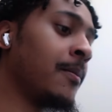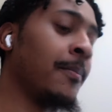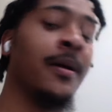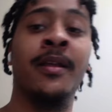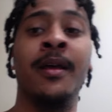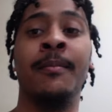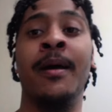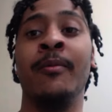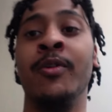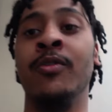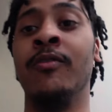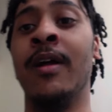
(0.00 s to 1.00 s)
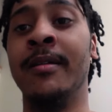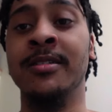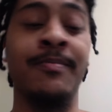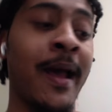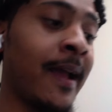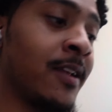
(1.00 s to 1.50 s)
But yeah, man, we're gonna grab this
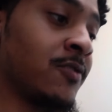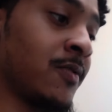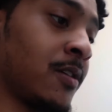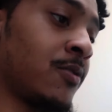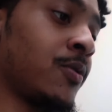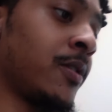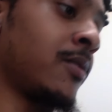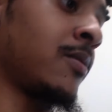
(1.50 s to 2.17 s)
package right quick.